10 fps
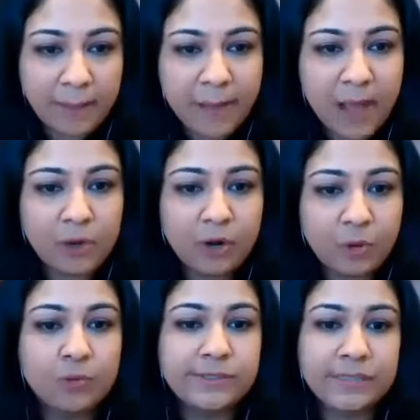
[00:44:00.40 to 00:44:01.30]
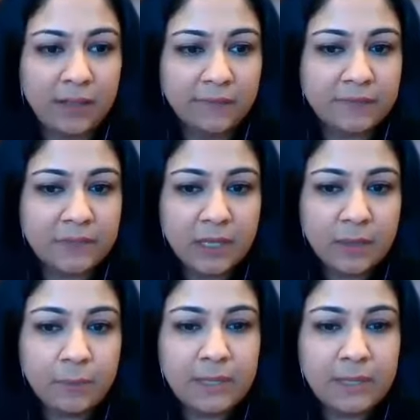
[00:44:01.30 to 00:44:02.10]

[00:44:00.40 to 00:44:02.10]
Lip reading: about our own selves. We